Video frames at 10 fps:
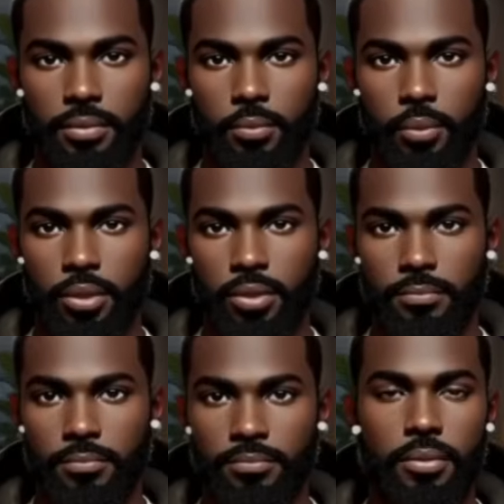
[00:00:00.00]
But
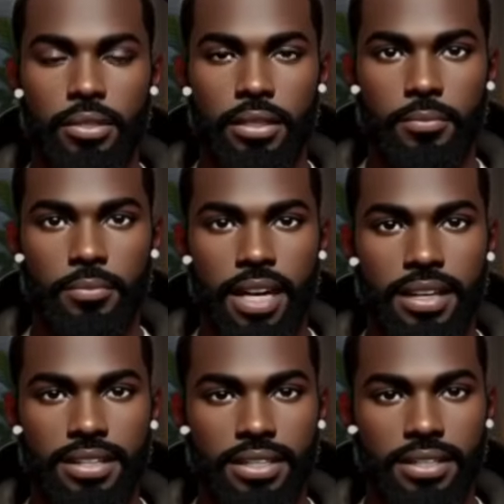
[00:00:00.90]
the thing
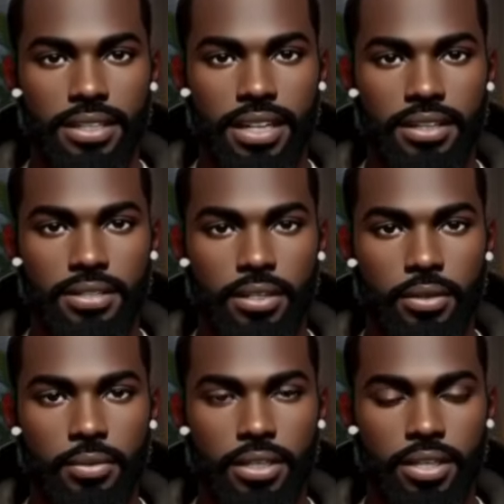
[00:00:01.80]
is,
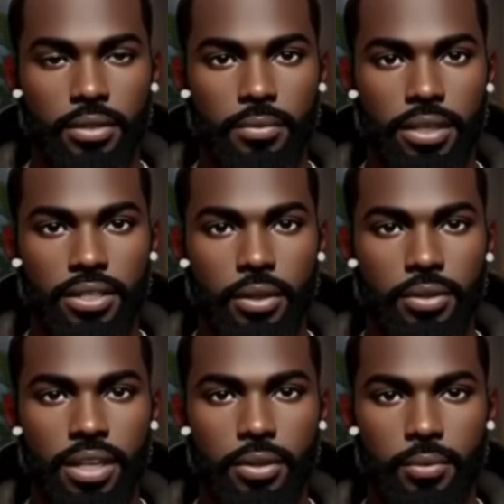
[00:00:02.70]
Brandy has the
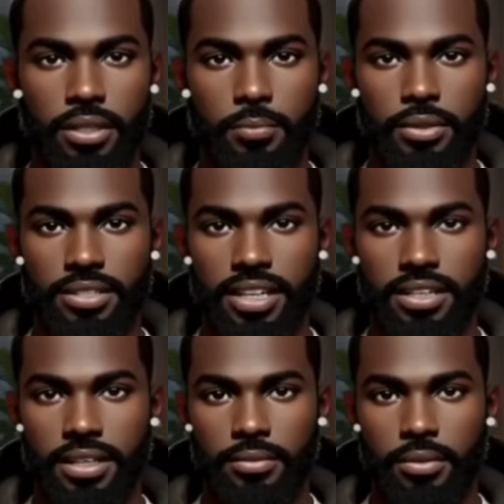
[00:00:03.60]
right to
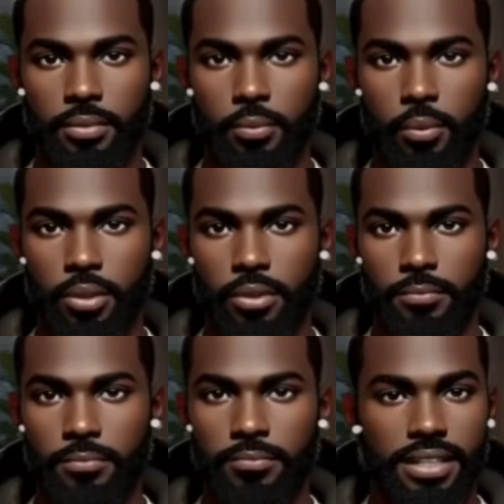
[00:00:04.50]
say what she
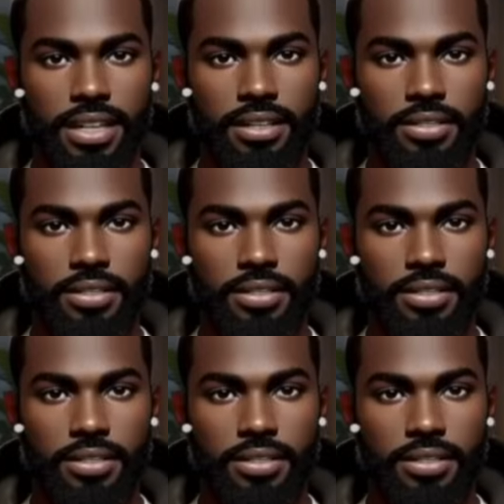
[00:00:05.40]
did,